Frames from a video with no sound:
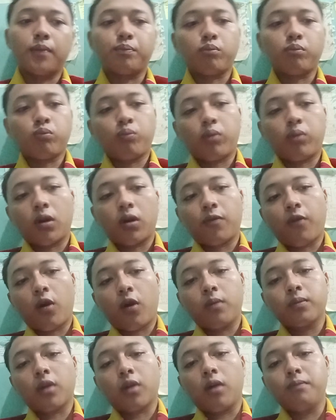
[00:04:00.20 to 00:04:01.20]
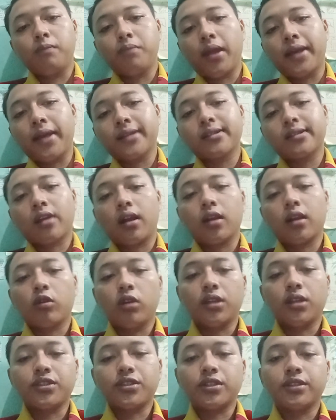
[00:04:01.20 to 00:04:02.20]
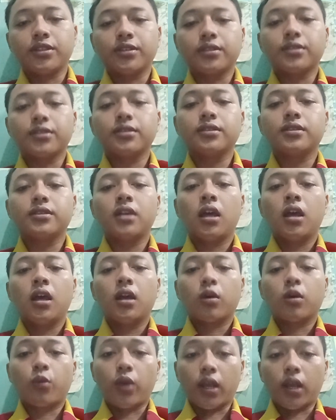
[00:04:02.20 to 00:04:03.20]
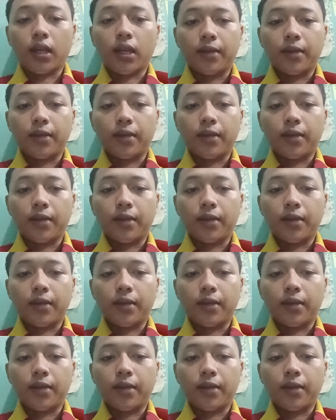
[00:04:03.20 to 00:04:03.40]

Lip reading: perform complex calculations quickly.